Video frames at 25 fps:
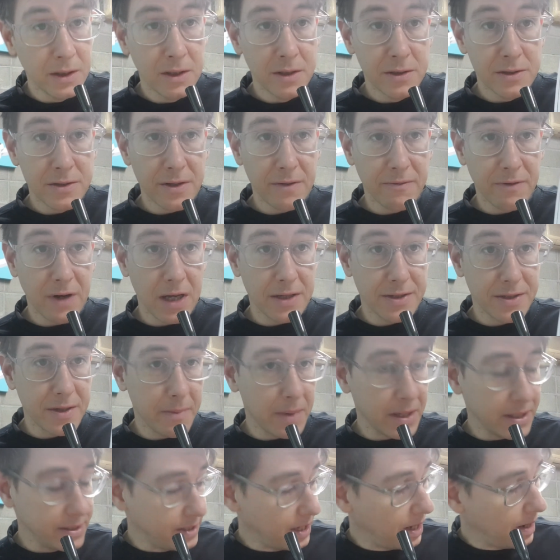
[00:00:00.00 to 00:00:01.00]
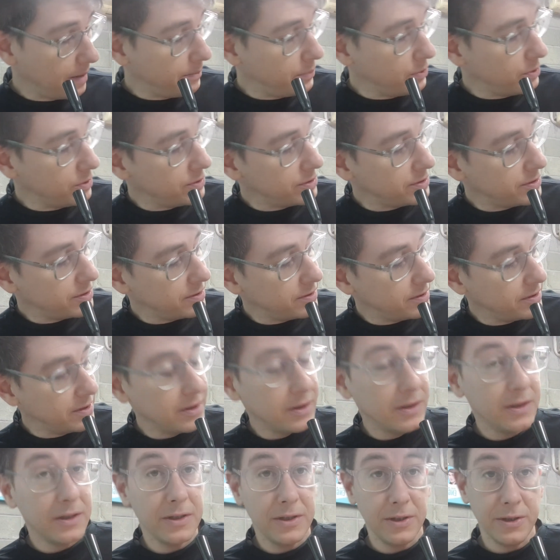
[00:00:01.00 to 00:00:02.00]
So I've got some examples.
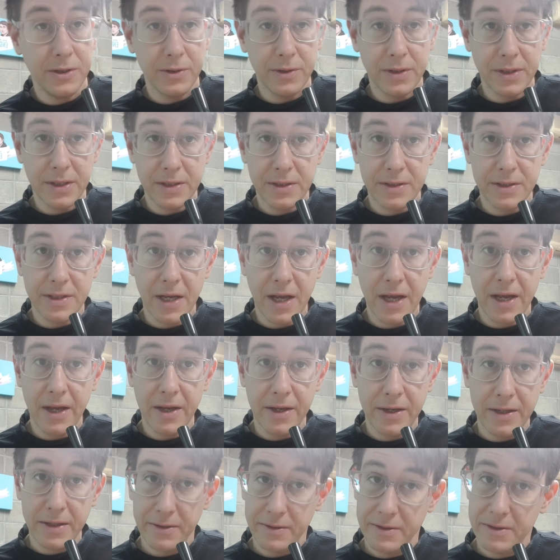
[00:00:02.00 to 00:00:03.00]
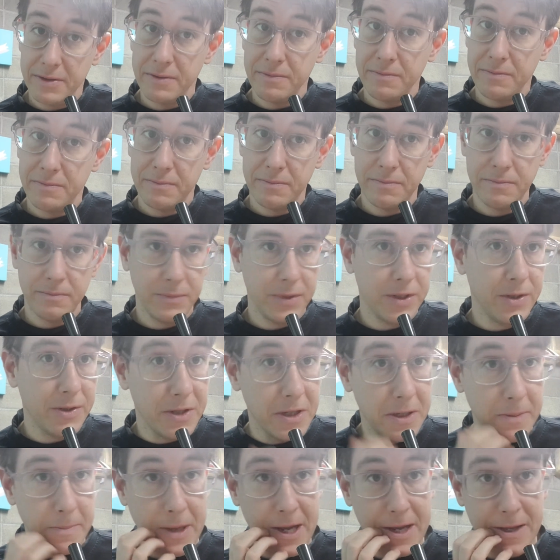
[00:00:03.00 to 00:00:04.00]
You can say, you
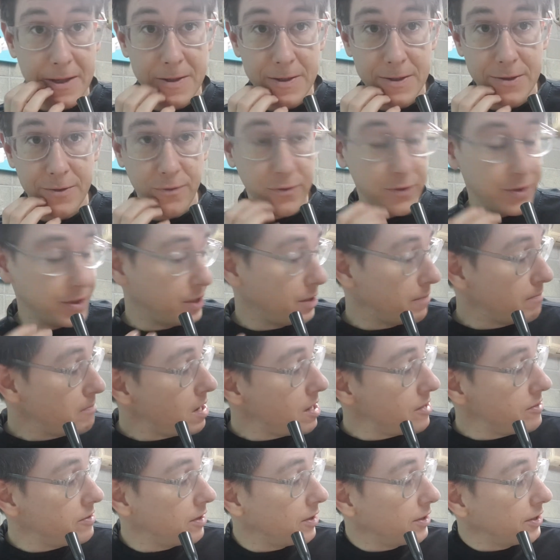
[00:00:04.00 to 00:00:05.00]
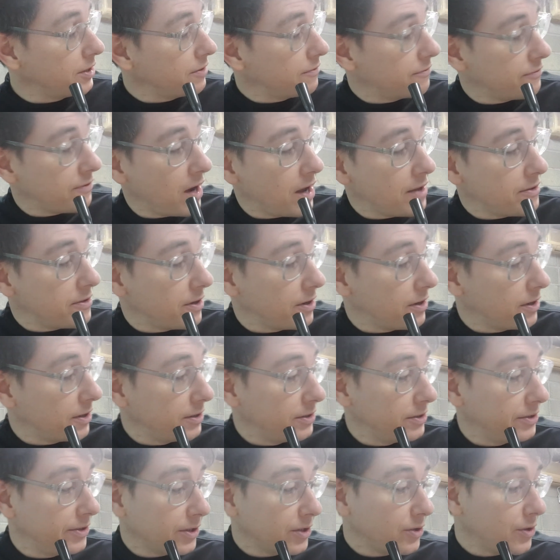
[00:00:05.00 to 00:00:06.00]
can make this for your mother, your father,
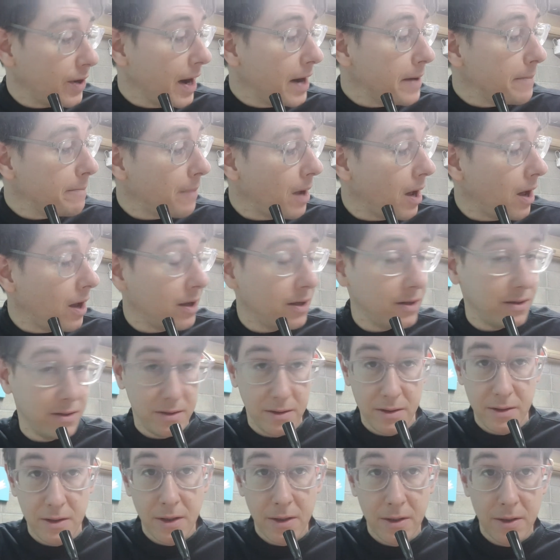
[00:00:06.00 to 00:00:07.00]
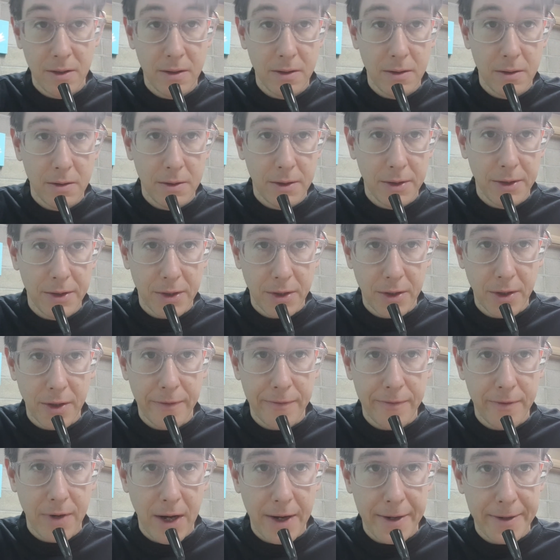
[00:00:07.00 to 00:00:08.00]
your grandma, your
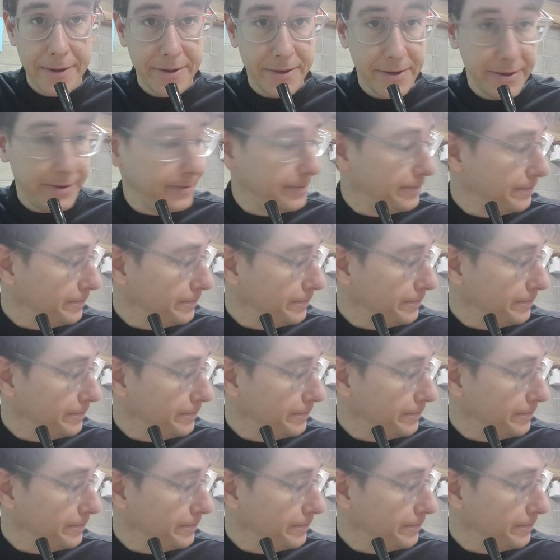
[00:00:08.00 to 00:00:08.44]
girlfriend.